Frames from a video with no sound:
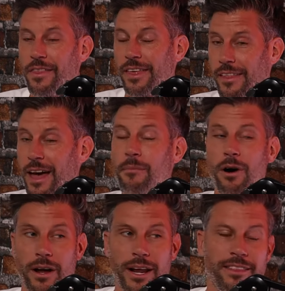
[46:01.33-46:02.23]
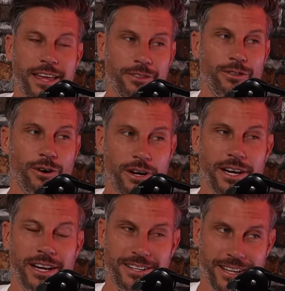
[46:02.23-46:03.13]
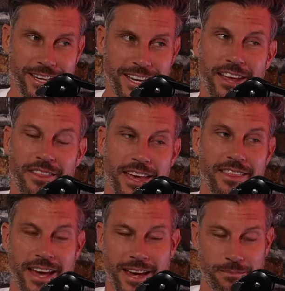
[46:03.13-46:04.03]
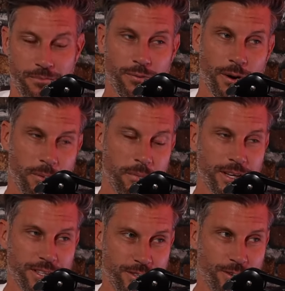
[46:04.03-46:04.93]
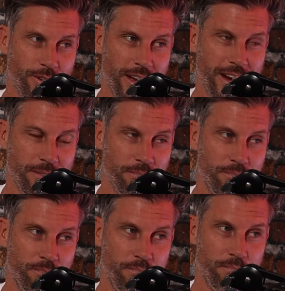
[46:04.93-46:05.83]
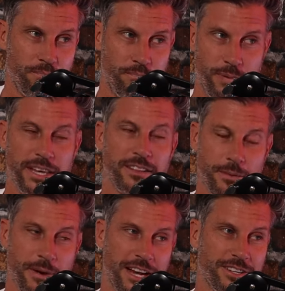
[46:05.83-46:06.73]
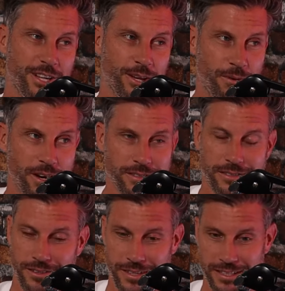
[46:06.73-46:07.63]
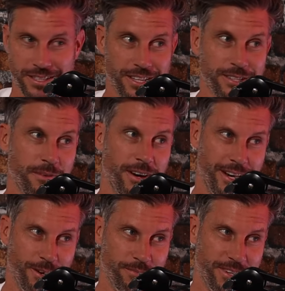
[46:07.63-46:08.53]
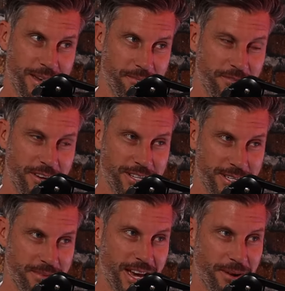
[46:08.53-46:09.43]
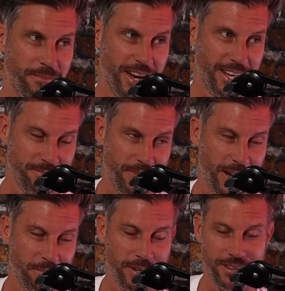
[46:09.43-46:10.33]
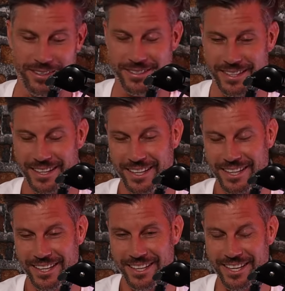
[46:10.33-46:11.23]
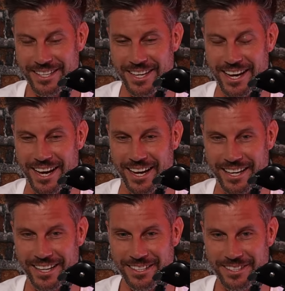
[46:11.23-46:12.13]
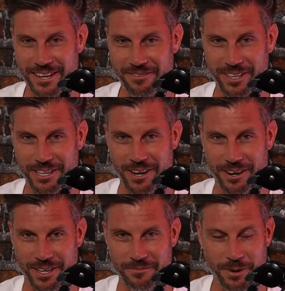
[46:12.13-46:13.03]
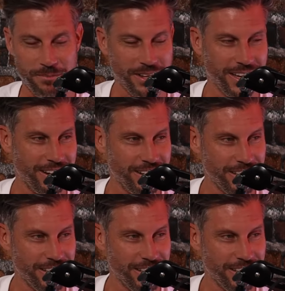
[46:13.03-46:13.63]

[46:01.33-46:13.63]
They, they might have that thought initially, and then they probably saw how big The Bachelor was and thought, actually, this might help Sam eventually be able to pay us back, because mm. there's uh he's definitely growing in popularity.